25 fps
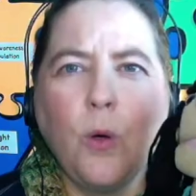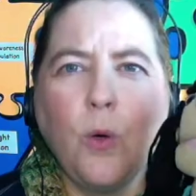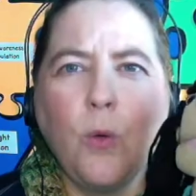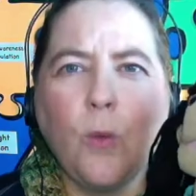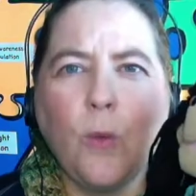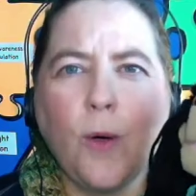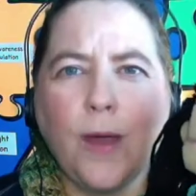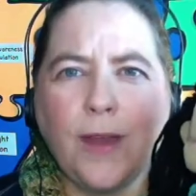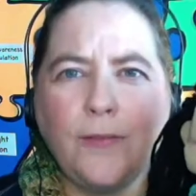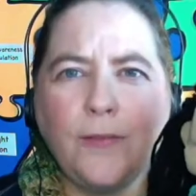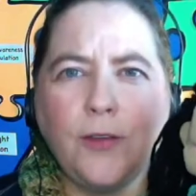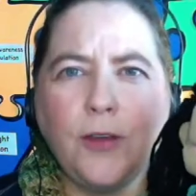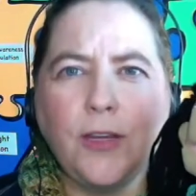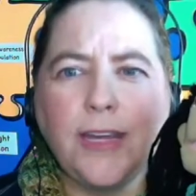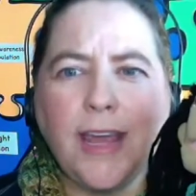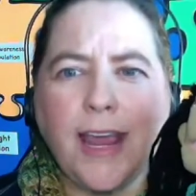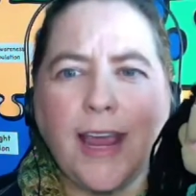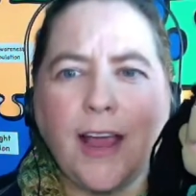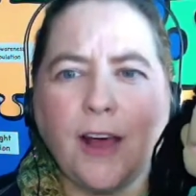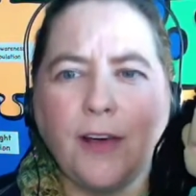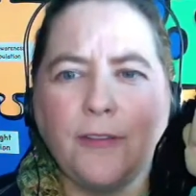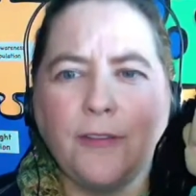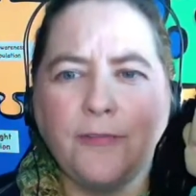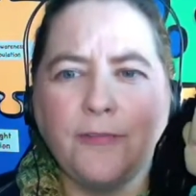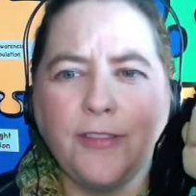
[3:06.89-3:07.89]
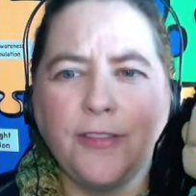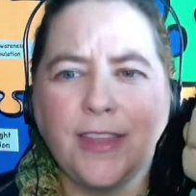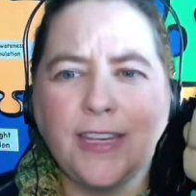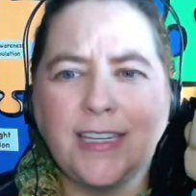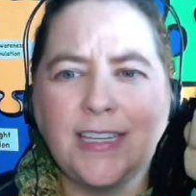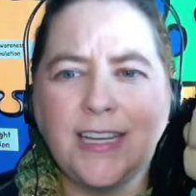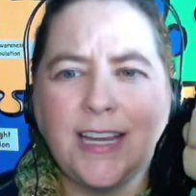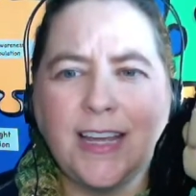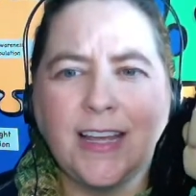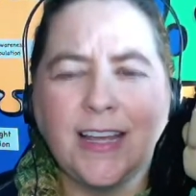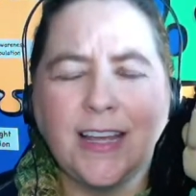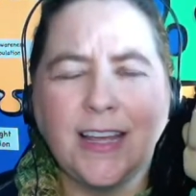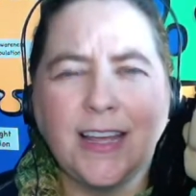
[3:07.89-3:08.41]
what if you take off the d?
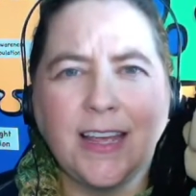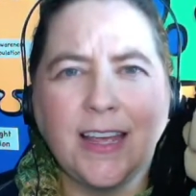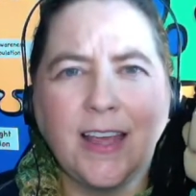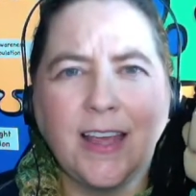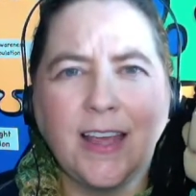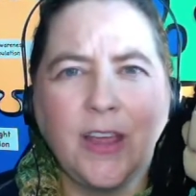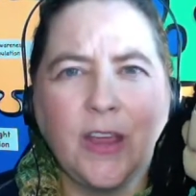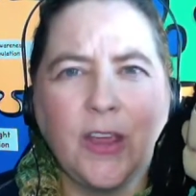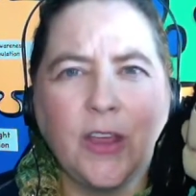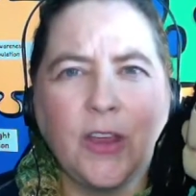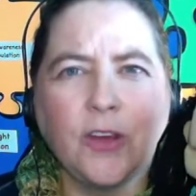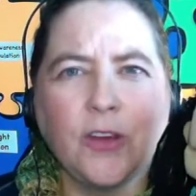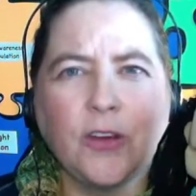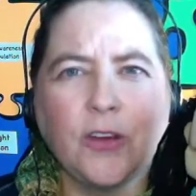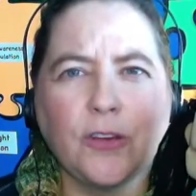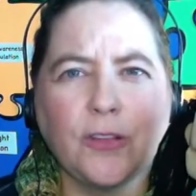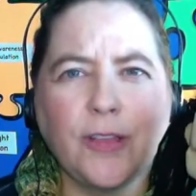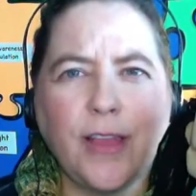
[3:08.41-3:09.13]
You're